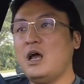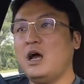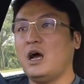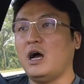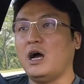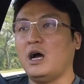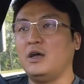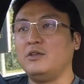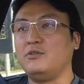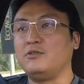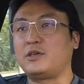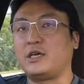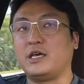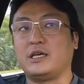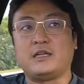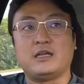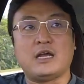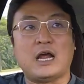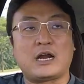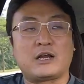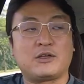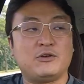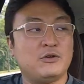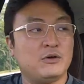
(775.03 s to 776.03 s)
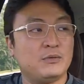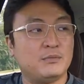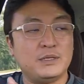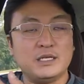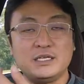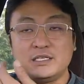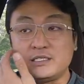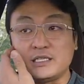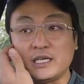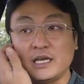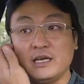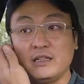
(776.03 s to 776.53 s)
Uh, you can arguably
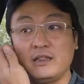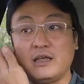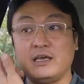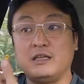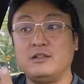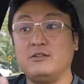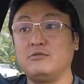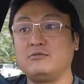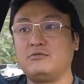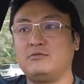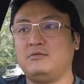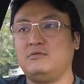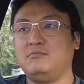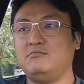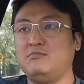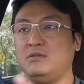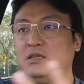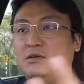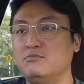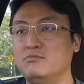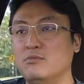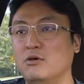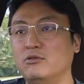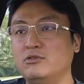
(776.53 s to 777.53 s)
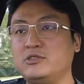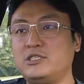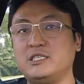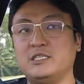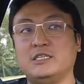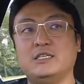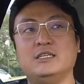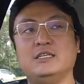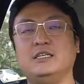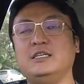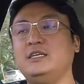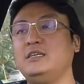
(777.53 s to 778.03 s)
say they look
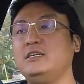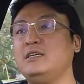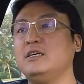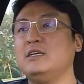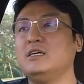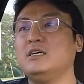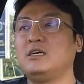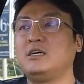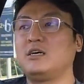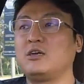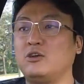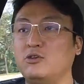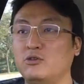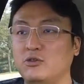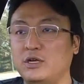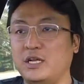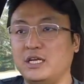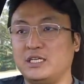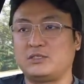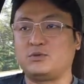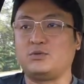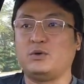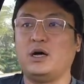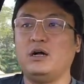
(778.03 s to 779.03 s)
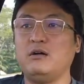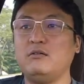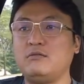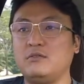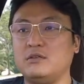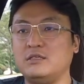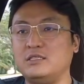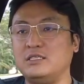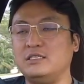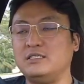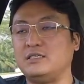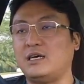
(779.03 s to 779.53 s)
emotionally good as well, the
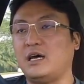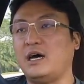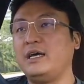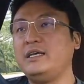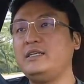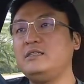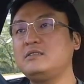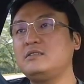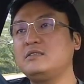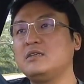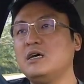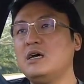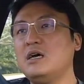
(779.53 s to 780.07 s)
designs.